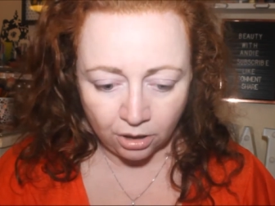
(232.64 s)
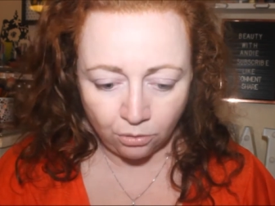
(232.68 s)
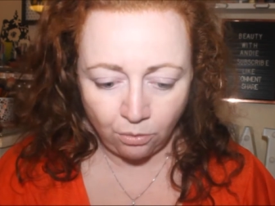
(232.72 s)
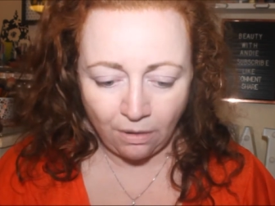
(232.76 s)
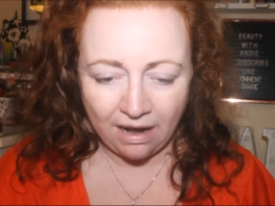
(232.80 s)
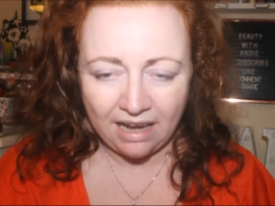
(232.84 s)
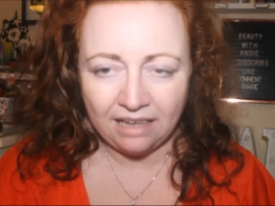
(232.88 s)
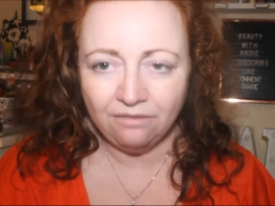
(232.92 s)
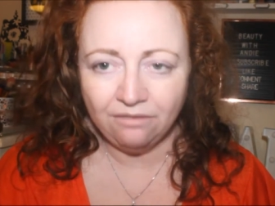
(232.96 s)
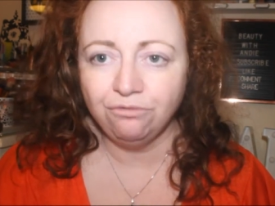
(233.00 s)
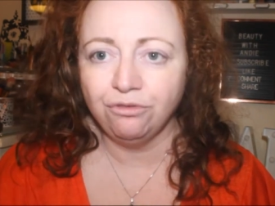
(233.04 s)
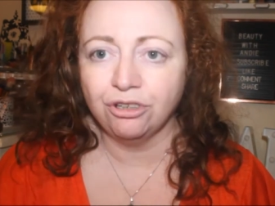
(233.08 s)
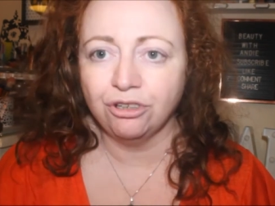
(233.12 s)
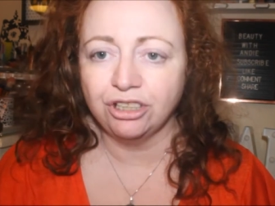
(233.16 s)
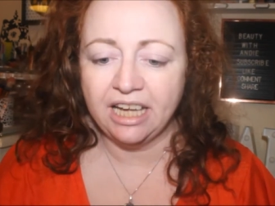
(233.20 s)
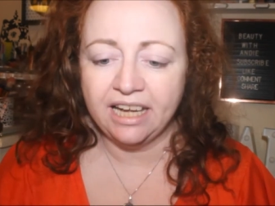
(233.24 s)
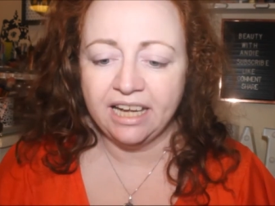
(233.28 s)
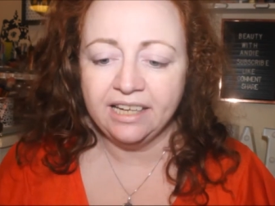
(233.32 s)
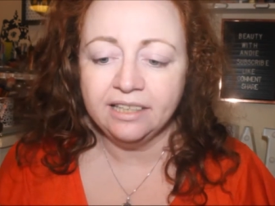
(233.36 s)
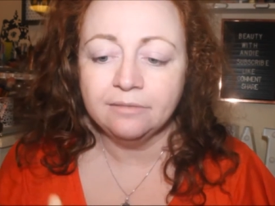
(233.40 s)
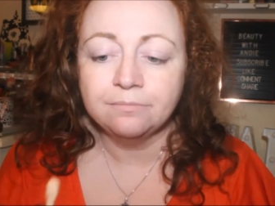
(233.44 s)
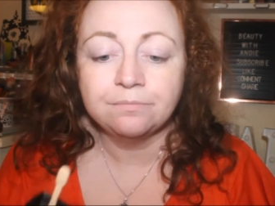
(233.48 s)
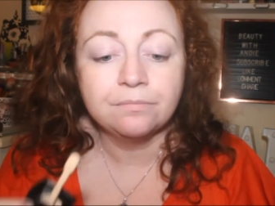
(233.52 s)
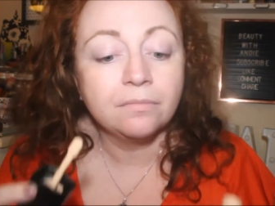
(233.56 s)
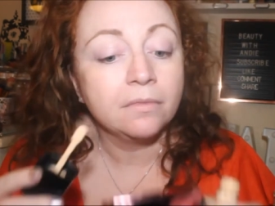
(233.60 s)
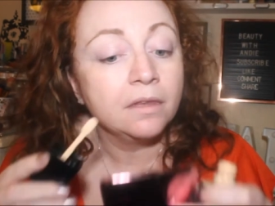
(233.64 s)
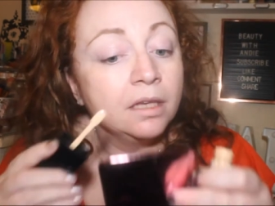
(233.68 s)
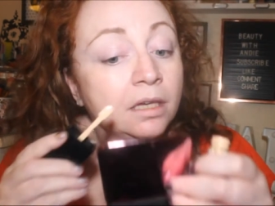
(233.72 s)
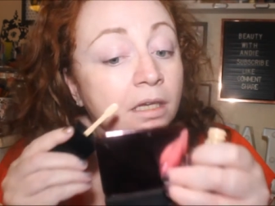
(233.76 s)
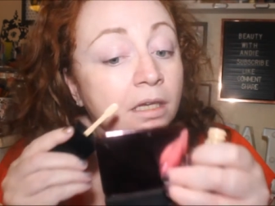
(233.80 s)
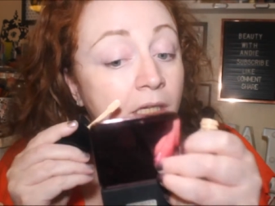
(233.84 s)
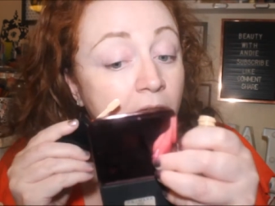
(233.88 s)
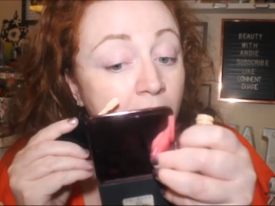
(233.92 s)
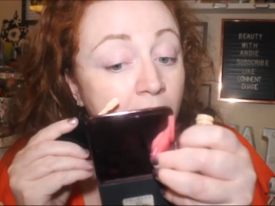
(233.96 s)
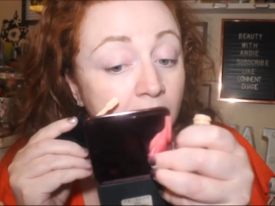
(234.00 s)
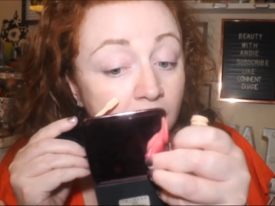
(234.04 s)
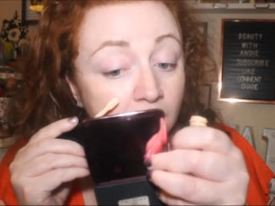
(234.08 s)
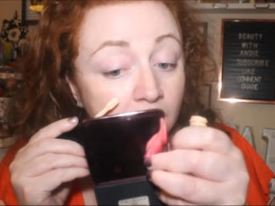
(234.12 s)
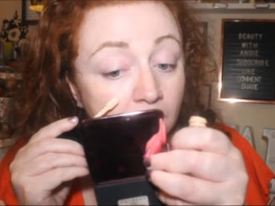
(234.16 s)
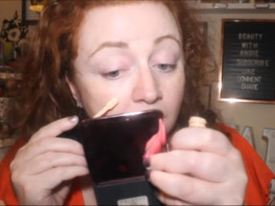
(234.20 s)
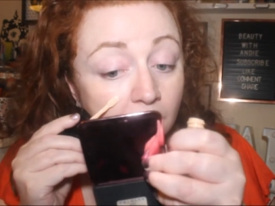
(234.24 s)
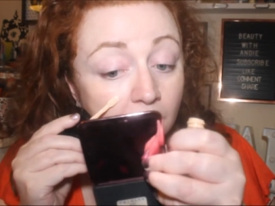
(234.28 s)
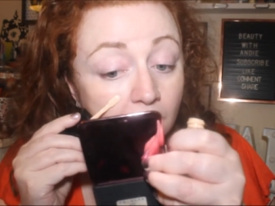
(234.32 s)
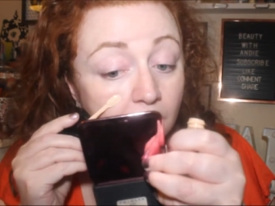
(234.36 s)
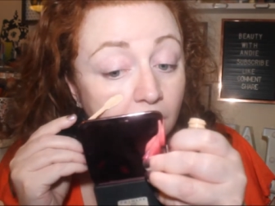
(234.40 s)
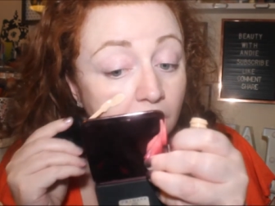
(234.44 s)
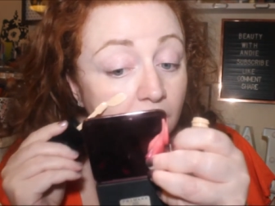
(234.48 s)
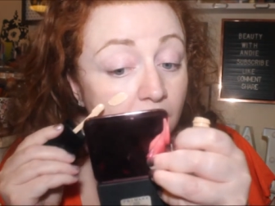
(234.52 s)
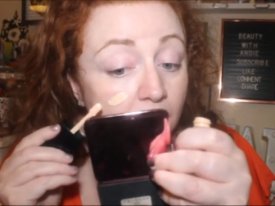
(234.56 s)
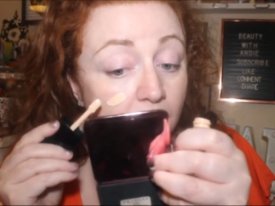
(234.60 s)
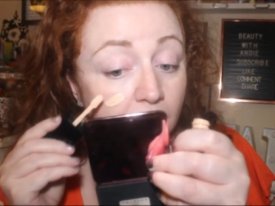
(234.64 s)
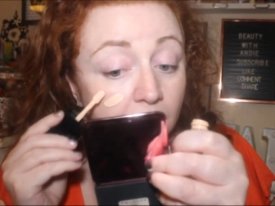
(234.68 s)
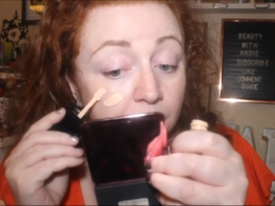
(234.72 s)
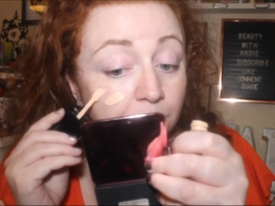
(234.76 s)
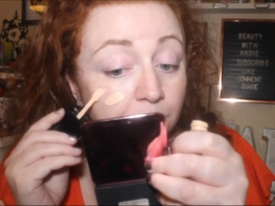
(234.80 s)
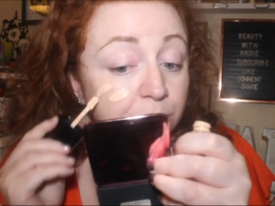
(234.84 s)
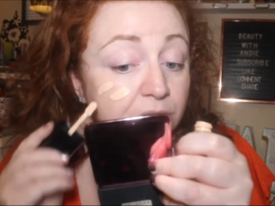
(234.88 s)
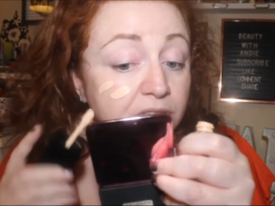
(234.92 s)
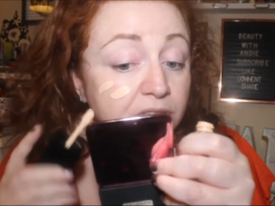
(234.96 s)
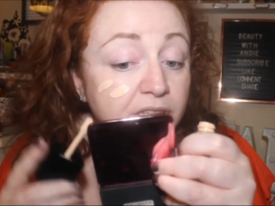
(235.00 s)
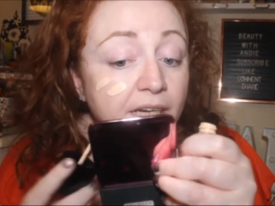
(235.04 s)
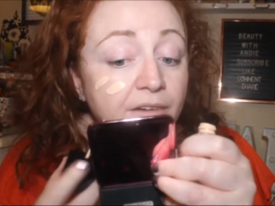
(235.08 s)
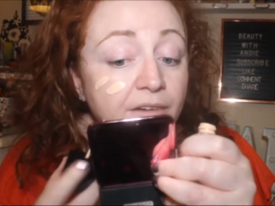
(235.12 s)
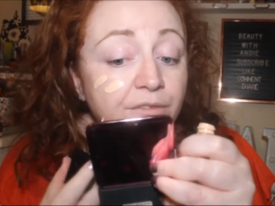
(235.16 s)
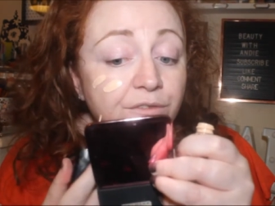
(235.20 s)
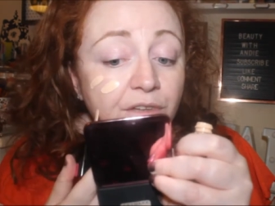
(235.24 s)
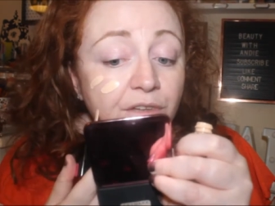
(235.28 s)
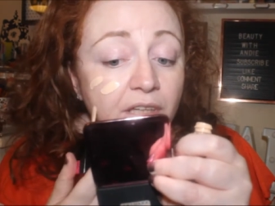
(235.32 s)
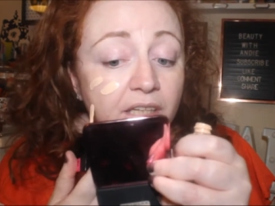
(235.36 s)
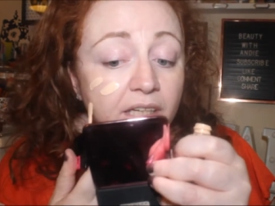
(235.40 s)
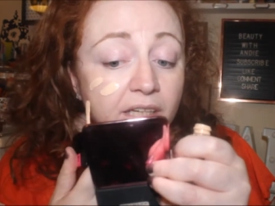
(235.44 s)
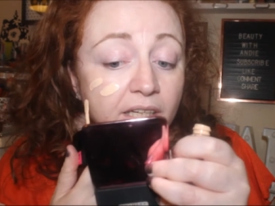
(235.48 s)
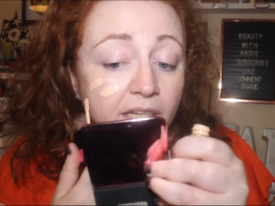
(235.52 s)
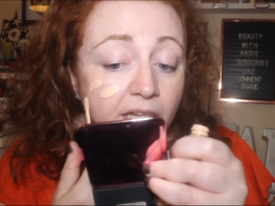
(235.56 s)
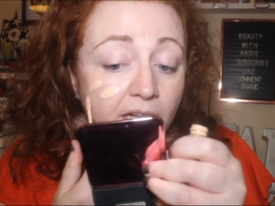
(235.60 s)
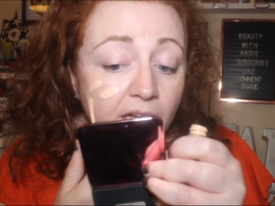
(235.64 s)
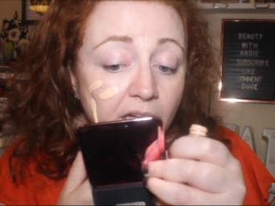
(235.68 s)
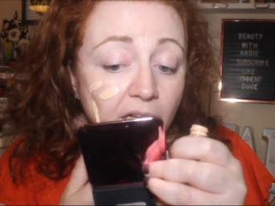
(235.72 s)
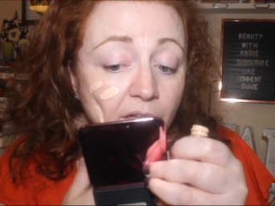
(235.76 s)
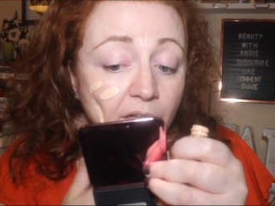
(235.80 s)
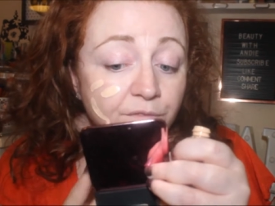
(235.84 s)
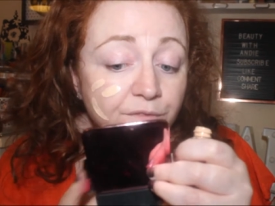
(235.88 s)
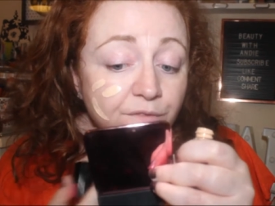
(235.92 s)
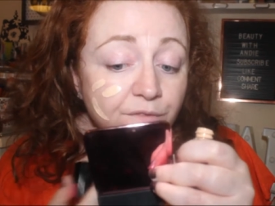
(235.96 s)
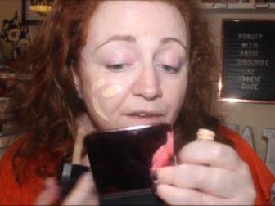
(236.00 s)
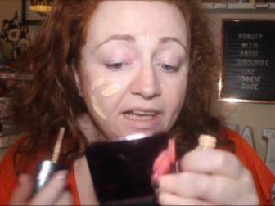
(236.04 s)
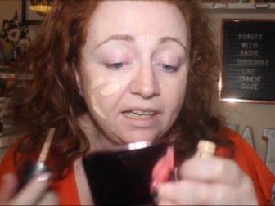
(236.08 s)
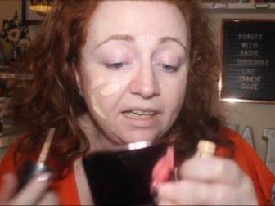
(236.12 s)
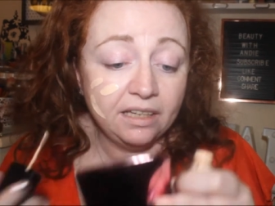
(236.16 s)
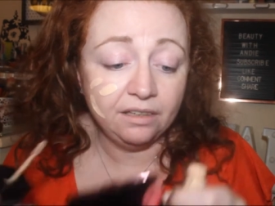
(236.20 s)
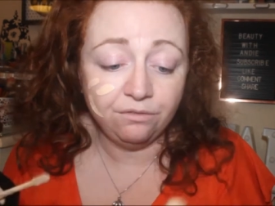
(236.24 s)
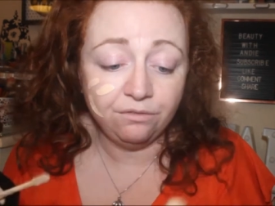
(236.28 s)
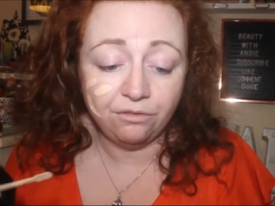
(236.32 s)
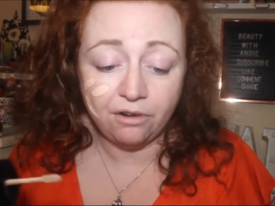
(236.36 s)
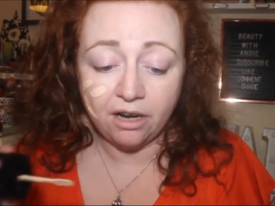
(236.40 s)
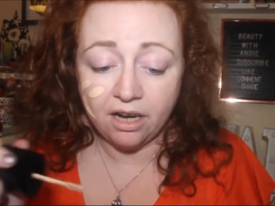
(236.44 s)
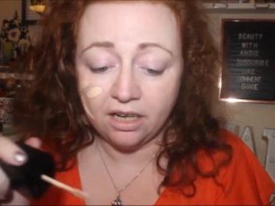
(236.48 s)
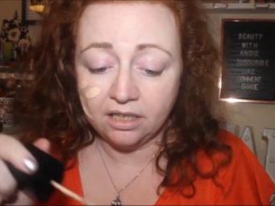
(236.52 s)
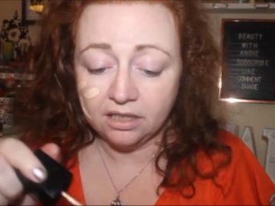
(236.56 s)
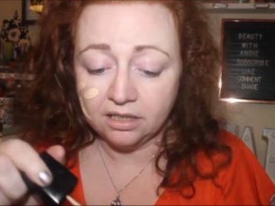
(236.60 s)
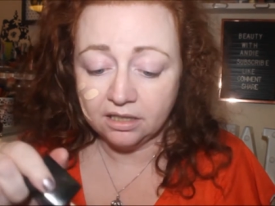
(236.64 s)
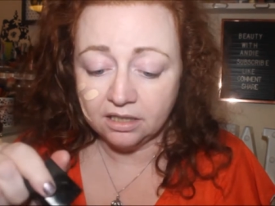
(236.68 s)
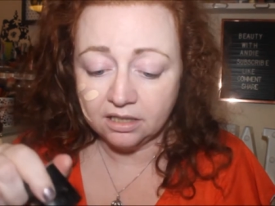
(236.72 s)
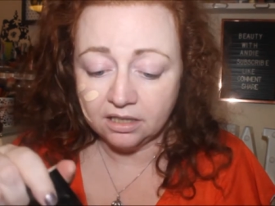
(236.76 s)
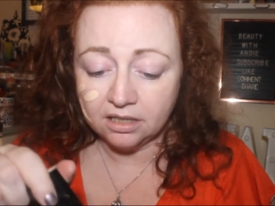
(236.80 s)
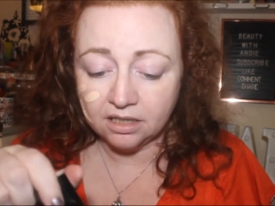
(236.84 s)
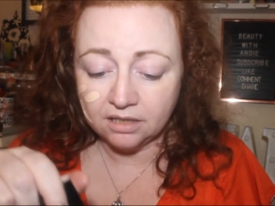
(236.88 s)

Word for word: Quite runny, um, but definitely a favourite.